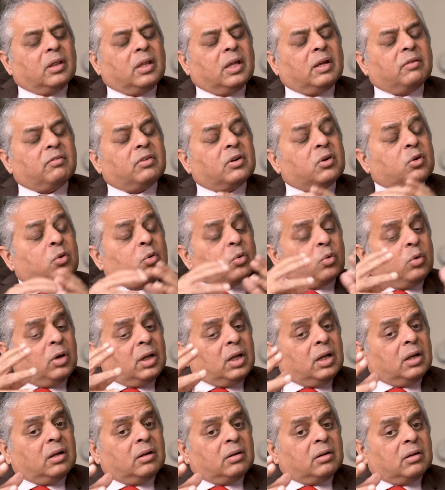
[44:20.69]
they were
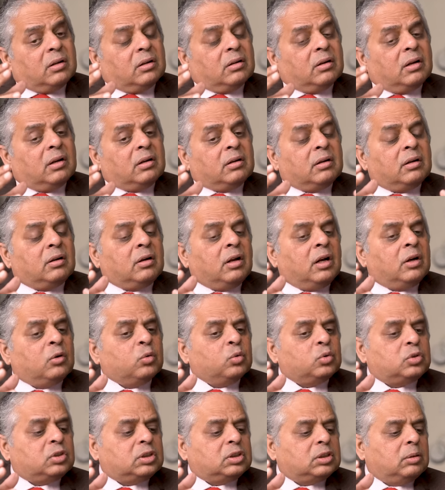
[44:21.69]
truly integrated,
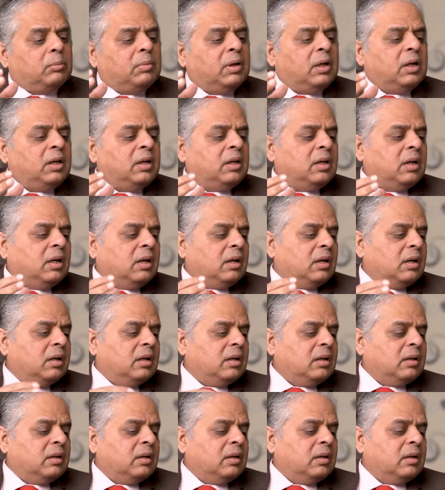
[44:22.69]
and us samay and